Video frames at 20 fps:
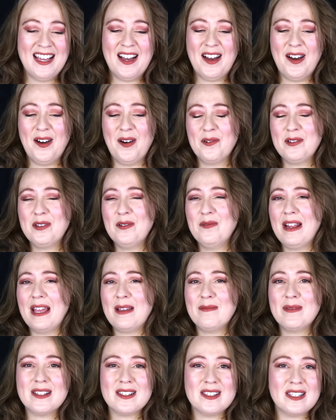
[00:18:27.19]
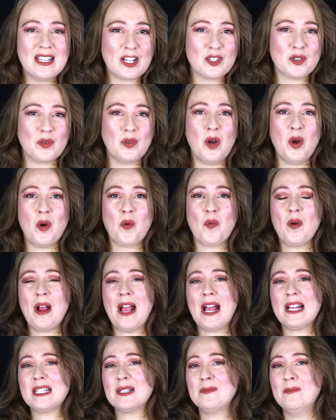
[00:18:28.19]
Oh, you name it, sexual
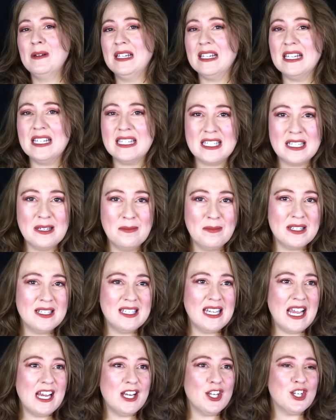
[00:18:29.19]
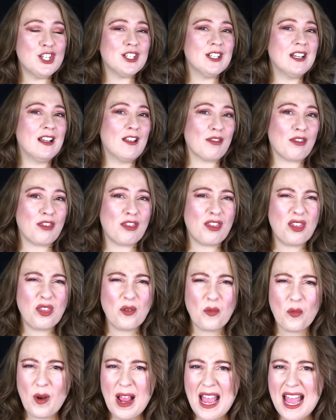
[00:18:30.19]
harassment, intimidation,
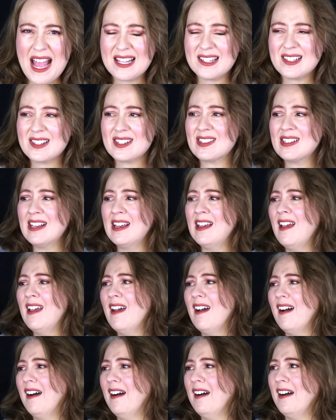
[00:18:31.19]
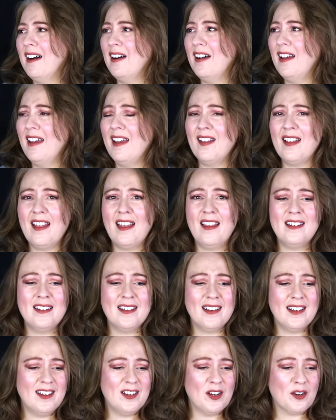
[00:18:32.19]
threats. Uh, and,
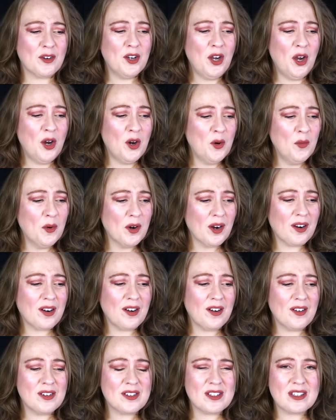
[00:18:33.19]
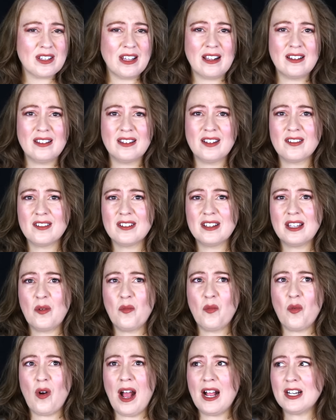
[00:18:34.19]
and your coworkers, like literally
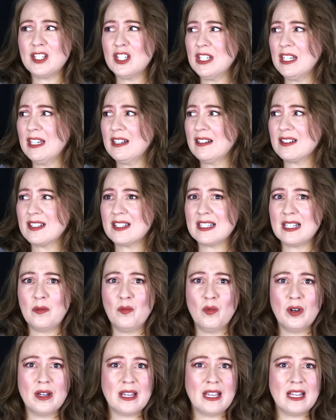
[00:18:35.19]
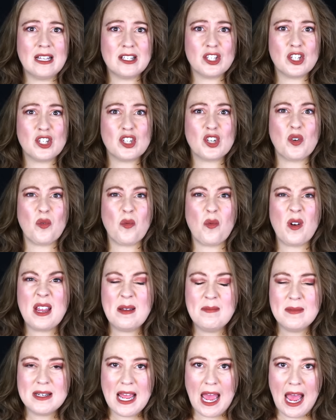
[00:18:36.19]
watching someone get
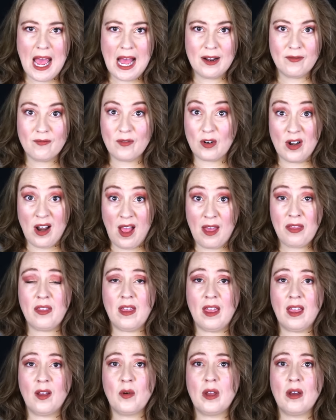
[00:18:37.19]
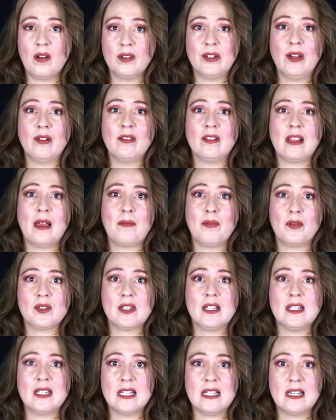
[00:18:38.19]
screamed at for nothing. We all know that that
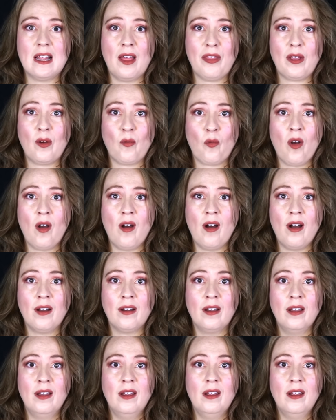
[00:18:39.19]
person did nothing wrong.